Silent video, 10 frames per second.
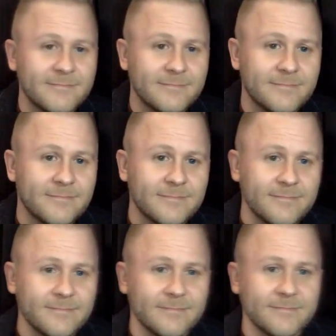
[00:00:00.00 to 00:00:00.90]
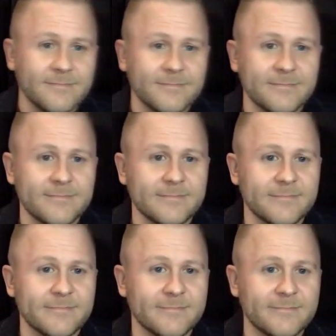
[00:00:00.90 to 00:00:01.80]

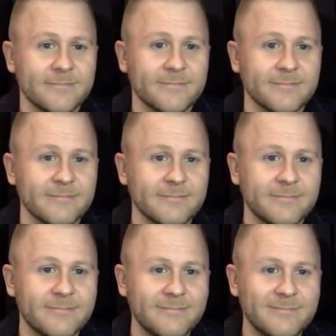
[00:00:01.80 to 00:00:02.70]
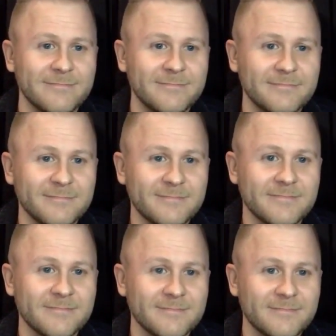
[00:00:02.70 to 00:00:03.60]

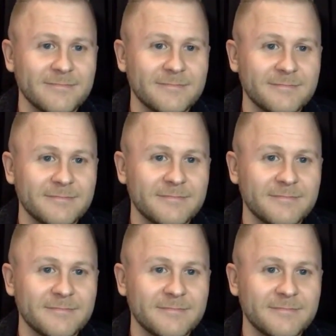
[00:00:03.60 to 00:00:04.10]
No words are spoken by the person on screen.